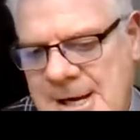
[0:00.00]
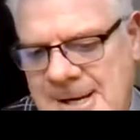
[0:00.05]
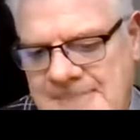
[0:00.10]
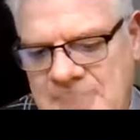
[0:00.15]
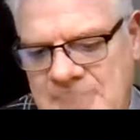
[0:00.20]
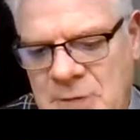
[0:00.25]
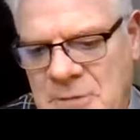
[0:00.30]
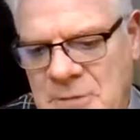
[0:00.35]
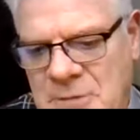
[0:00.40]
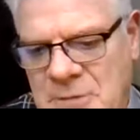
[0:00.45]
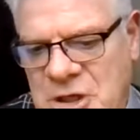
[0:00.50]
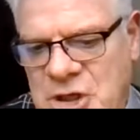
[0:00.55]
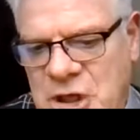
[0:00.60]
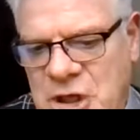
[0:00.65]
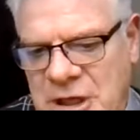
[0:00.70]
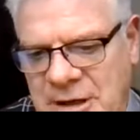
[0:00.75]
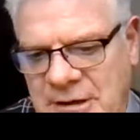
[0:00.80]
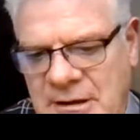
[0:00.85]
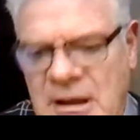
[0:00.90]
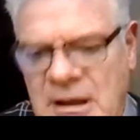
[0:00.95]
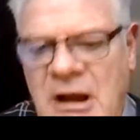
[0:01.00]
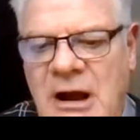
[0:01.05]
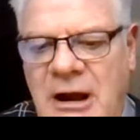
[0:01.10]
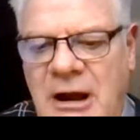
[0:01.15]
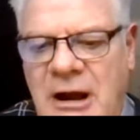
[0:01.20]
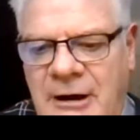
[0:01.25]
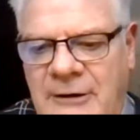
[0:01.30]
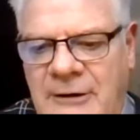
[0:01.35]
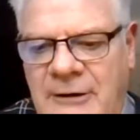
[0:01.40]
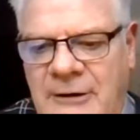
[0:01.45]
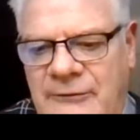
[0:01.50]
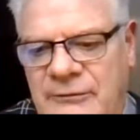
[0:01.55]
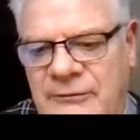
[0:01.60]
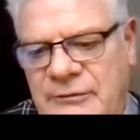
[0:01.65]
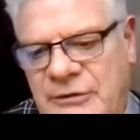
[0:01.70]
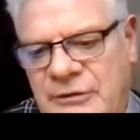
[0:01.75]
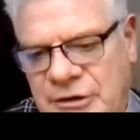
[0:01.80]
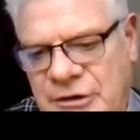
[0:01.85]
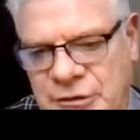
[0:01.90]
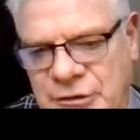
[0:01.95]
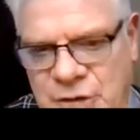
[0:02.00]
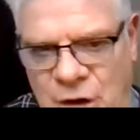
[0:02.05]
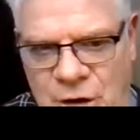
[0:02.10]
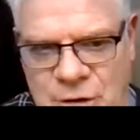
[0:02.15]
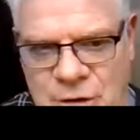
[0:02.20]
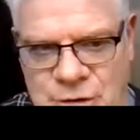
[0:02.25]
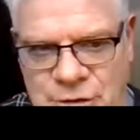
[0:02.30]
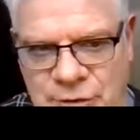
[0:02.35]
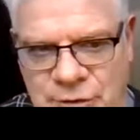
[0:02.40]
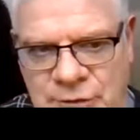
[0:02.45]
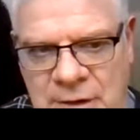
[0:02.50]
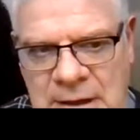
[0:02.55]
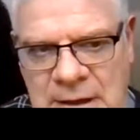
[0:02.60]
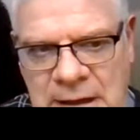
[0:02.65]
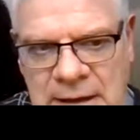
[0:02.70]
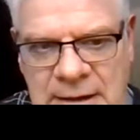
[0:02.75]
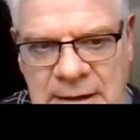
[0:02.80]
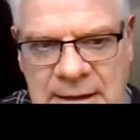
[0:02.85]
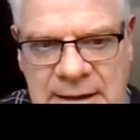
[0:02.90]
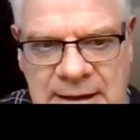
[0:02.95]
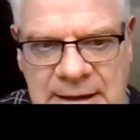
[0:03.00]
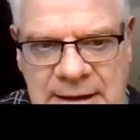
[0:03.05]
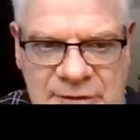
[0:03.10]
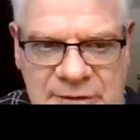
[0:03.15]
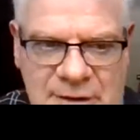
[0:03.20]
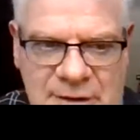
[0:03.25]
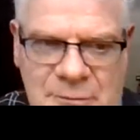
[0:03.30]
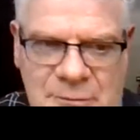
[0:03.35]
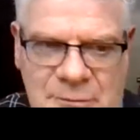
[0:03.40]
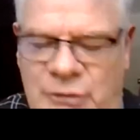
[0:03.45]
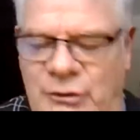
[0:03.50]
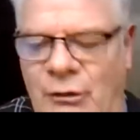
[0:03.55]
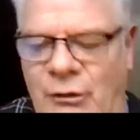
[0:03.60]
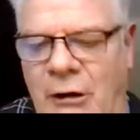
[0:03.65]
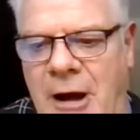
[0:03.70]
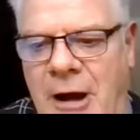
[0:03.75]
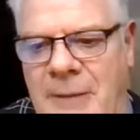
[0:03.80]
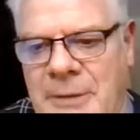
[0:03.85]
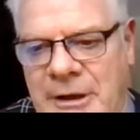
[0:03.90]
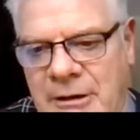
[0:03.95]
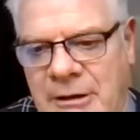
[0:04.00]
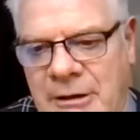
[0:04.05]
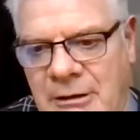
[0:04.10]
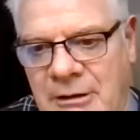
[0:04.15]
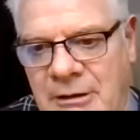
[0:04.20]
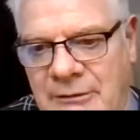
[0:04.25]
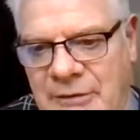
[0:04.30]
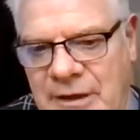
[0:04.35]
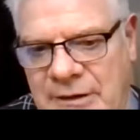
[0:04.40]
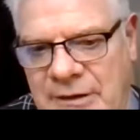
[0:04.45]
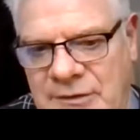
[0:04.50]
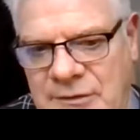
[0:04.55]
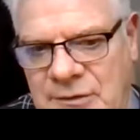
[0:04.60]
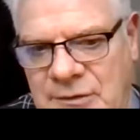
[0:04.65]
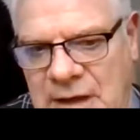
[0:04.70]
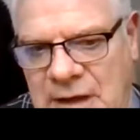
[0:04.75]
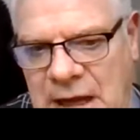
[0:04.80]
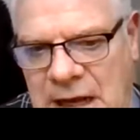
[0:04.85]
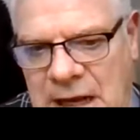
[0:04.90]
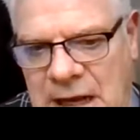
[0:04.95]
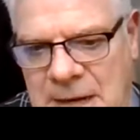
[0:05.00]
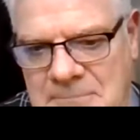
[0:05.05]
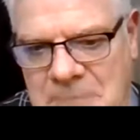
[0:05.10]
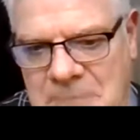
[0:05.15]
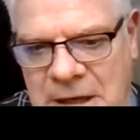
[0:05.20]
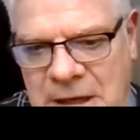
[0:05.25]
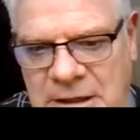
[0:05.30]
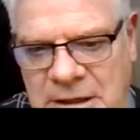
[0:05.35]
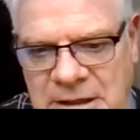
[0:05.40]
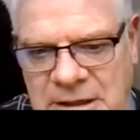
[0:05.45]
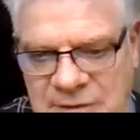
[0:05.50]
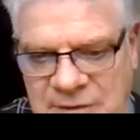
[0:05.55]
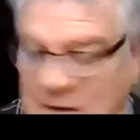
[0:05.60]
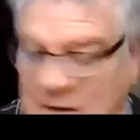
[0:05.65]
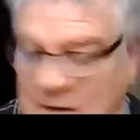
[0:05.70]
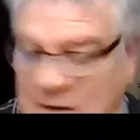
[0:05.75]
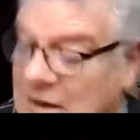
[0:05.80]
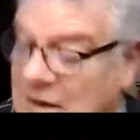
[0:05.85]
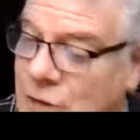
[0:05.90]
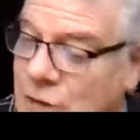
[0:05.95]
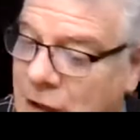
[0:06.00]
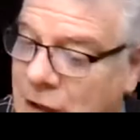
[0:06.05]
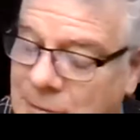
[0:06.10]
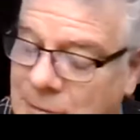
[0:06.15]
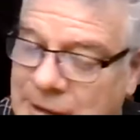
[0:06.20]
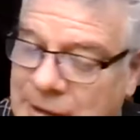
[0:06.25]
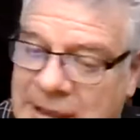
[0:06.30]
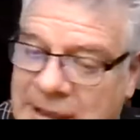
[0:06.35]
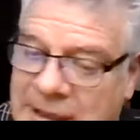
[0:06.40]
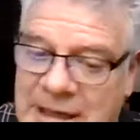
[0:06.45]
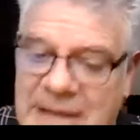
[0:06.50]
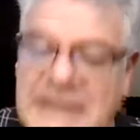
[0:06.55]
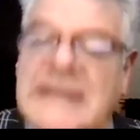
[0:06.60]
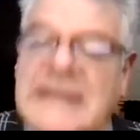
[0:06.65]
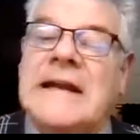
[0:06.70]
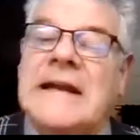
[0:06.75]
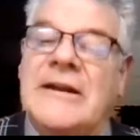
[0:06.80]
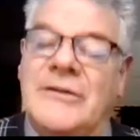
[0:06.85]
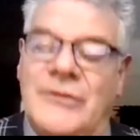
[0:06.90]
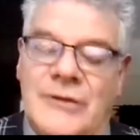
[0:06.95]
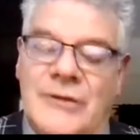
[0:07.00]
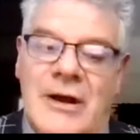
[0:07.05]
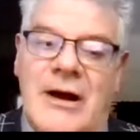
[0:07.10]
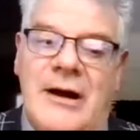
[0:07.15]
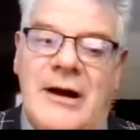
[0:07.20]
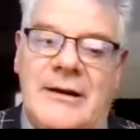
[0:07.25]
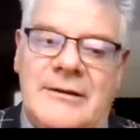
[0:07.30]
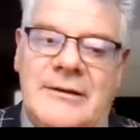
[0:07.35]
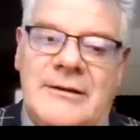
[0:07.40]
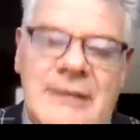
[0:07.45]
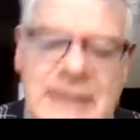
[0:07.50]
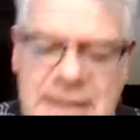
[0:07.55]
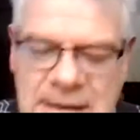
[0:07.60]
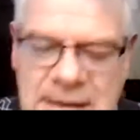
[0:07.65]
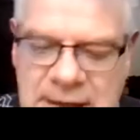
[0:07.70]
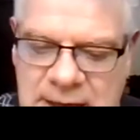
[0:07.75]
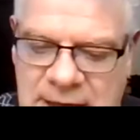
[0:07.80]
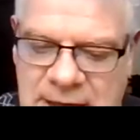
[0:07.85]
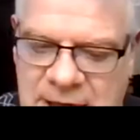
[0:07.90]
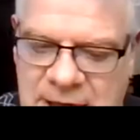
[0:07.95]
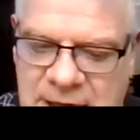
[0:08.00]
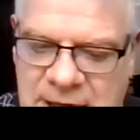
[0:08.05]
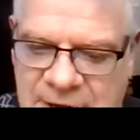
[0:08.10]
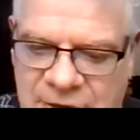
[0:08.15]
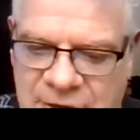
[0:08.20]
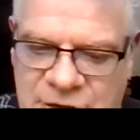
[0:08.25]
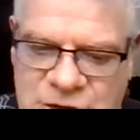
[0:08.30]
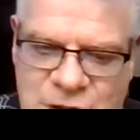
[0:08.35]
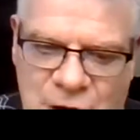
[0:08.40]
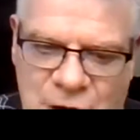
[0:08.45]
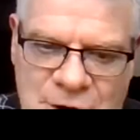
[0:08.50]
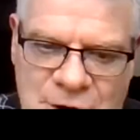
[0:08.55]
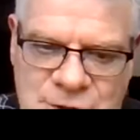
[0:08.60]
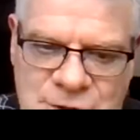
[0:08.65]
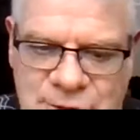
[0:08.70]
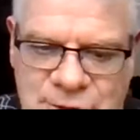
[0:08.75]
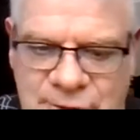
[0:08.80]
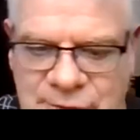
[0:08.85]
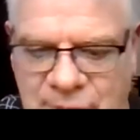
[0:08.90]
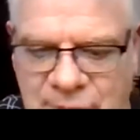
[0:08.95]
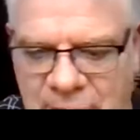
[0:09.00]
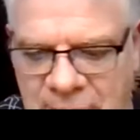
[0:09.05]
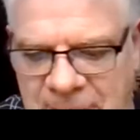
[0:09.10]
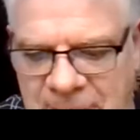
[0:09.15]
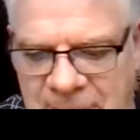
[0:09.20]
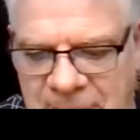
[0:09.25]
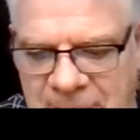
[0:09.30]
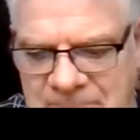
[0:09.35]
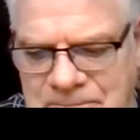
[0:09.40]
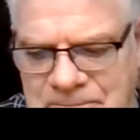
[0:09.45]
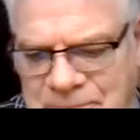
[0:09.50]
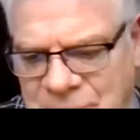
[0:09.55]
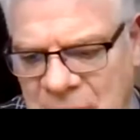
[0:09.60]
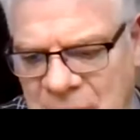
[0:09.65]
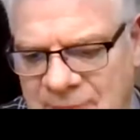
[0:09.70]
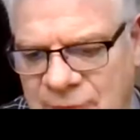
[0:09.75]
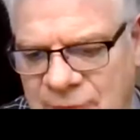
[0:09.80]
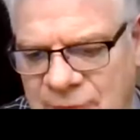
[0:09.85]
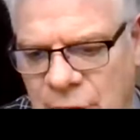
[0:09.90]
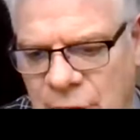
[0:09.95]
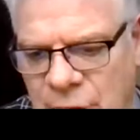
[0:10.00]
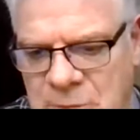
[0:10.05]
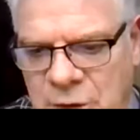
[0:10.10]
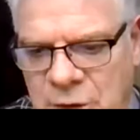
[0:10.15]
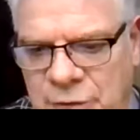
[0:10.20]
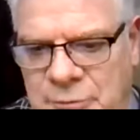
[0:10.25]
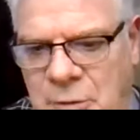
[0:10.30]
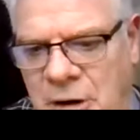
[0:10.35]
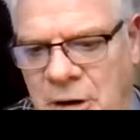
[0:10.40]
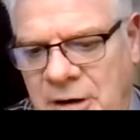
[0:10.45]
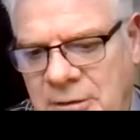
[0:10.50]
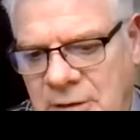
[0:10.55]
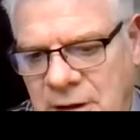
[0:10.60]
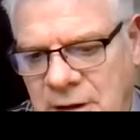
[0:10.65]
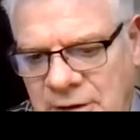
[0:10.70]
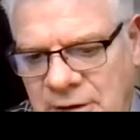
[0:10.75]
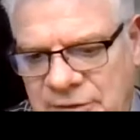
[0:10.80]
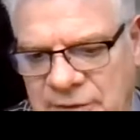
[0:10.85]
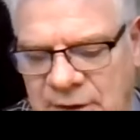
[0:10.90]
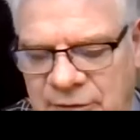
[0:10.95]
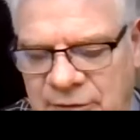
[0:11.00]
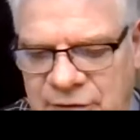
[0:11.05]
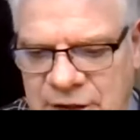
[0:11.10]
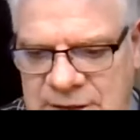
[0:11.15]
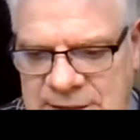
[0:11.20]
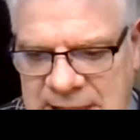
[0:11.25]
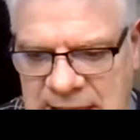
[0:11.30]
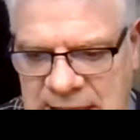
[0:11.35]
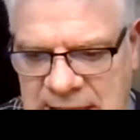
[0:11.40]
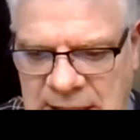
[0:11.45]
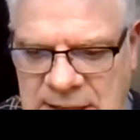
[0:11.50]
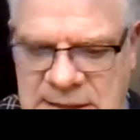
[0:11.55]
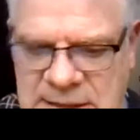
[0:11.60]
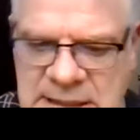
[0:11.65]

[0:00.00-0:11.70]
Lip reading: commissioning of these chargers. And as I'm describing all of this, making it sound complicated, it's not. The chargers are, for the most part, all self-contained,